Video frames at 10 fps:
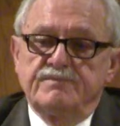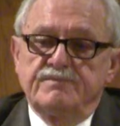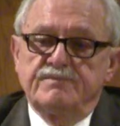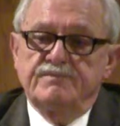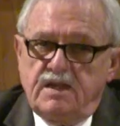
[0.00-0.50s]

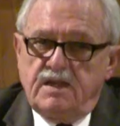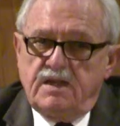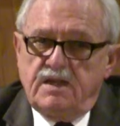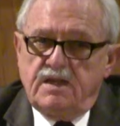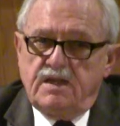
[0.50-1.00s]

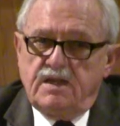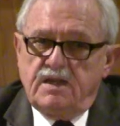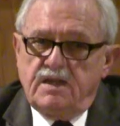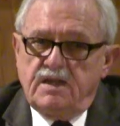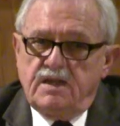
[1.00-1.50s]

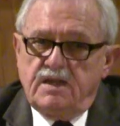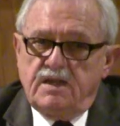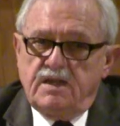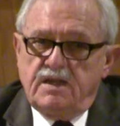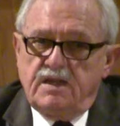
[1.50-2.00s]

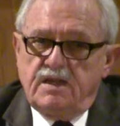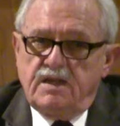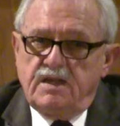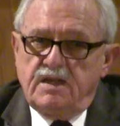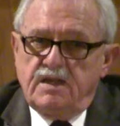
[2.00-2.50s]

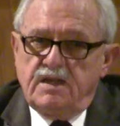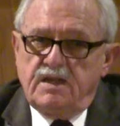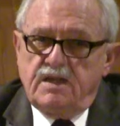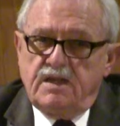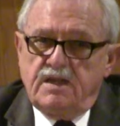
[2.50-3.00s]

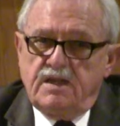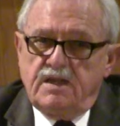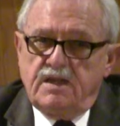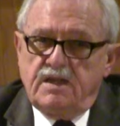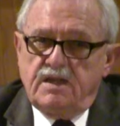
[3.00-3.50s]

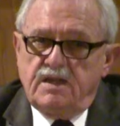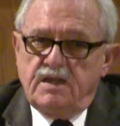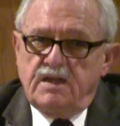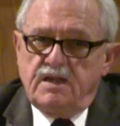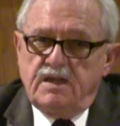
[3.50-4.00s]

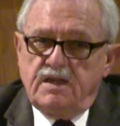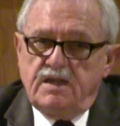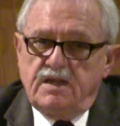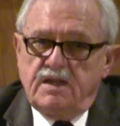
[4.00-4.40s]
No one is speaking in this clip.